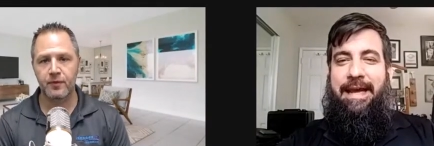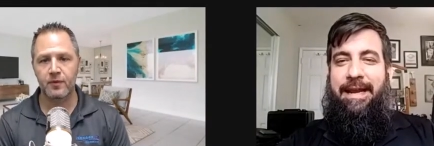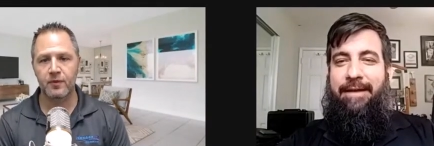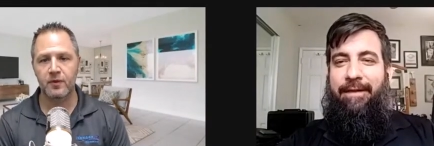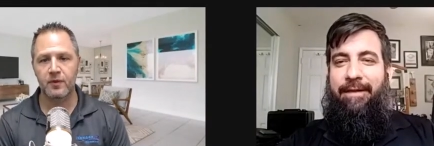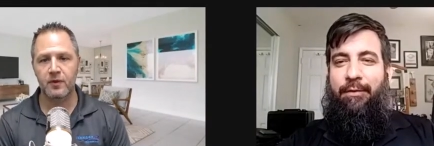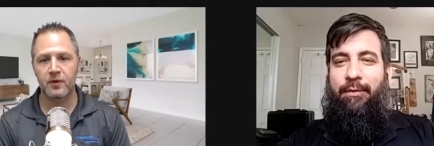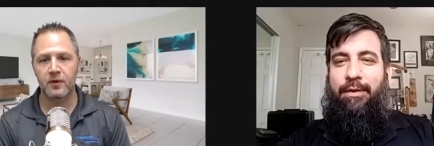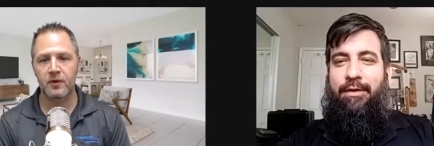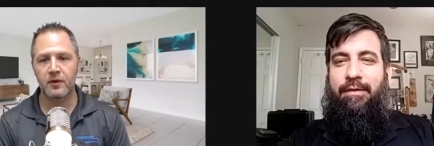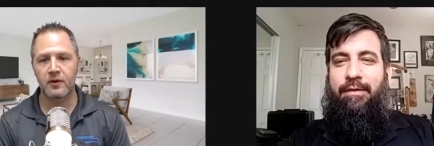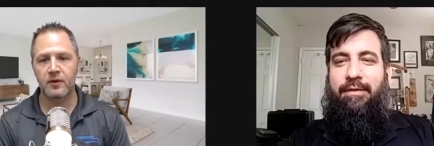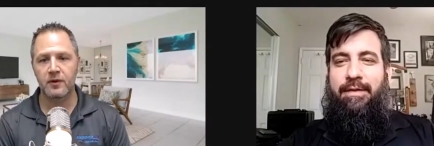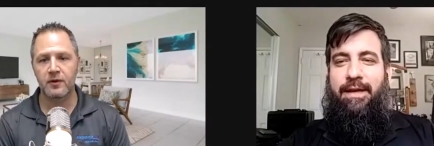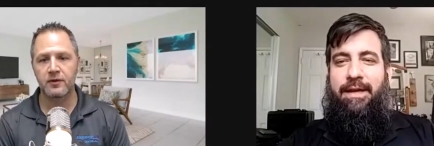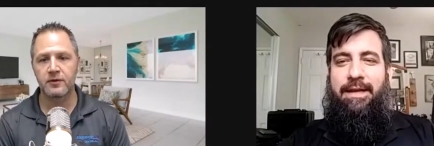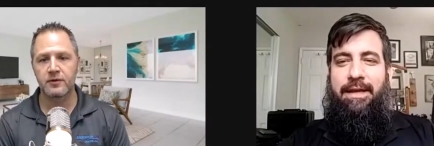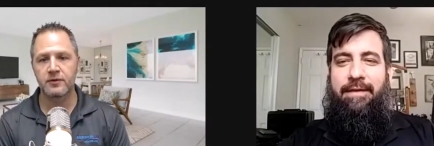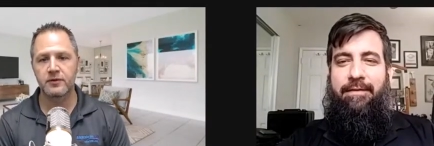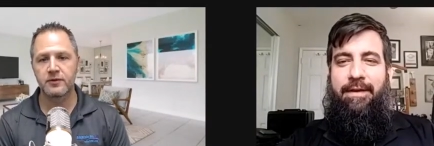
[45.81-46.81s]
Speaker 1: kind of like what you
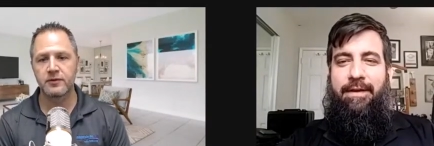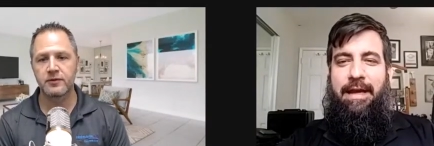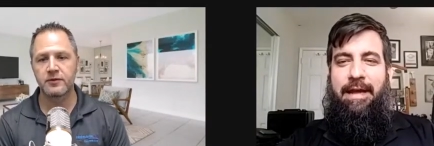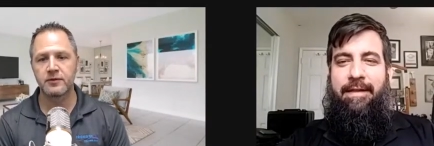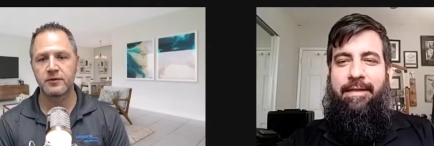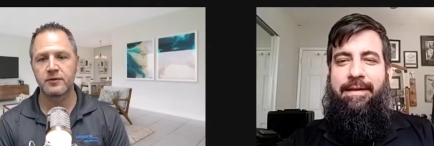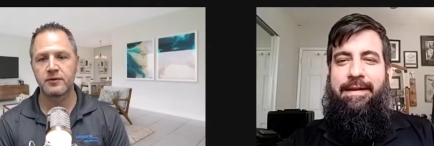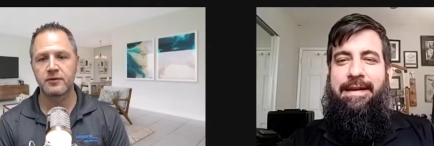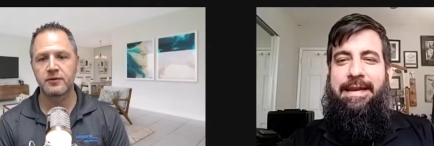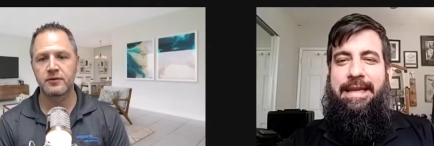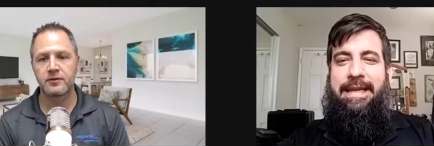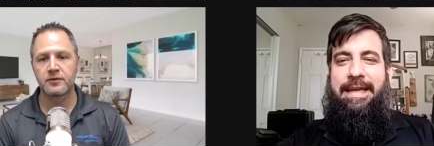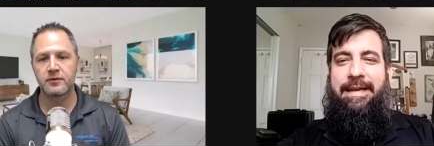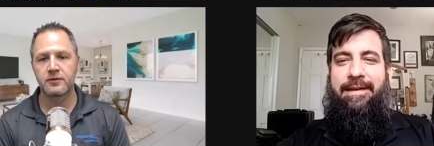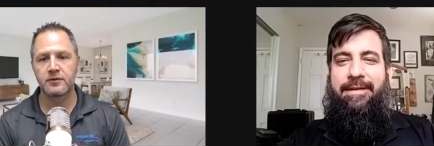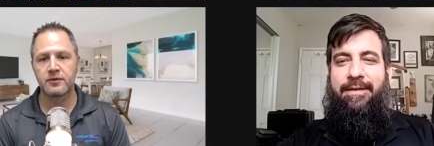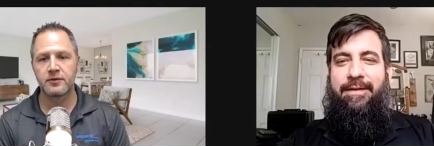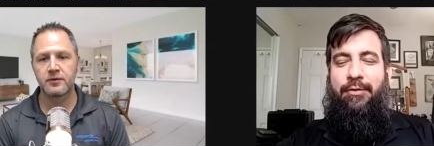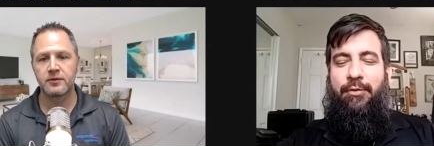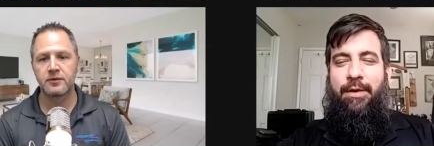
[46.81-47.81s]
said, David, out of the
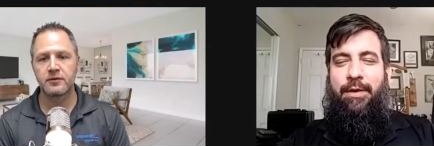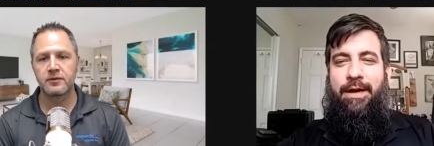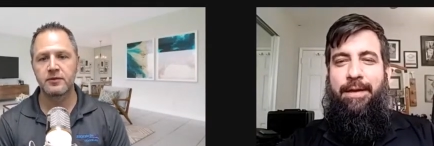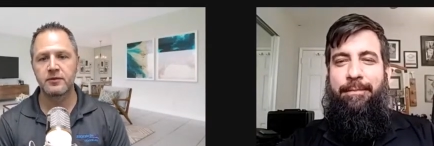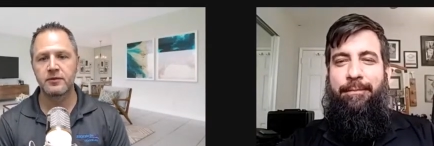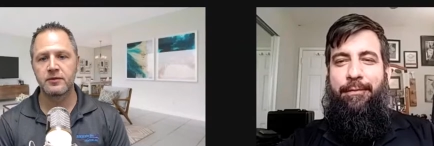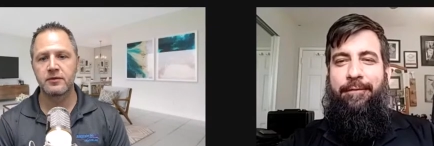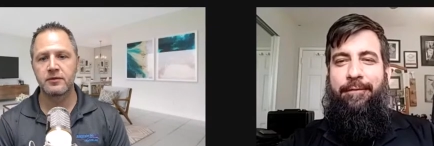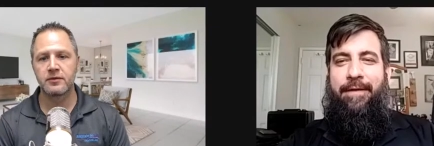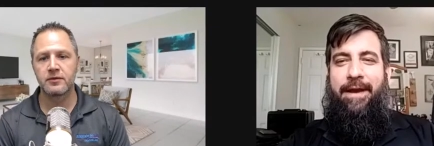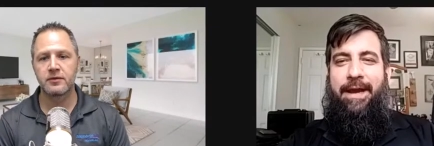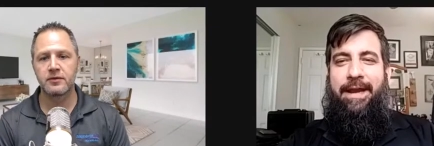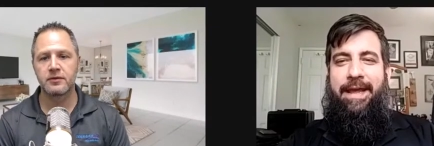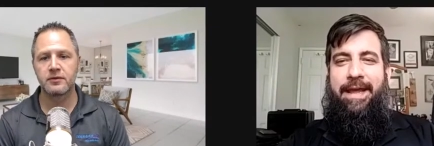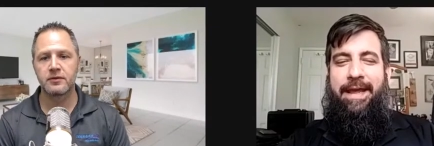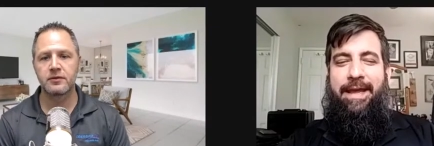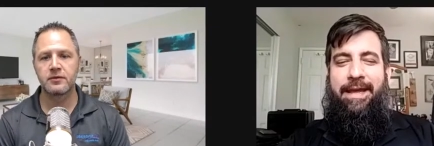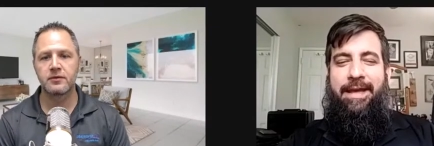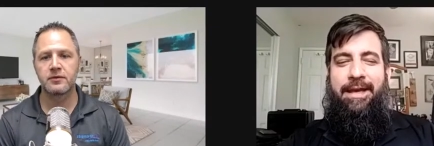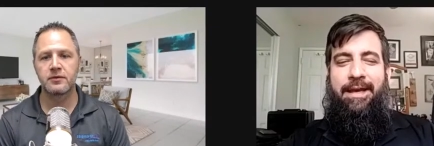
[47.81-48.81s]
need to uh, provide
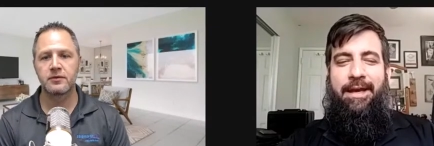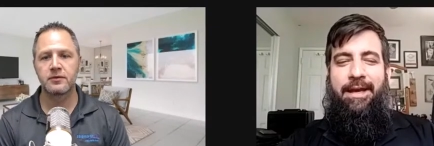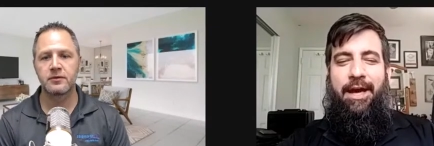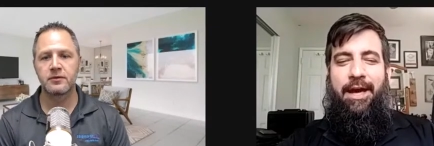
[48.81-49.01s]
a,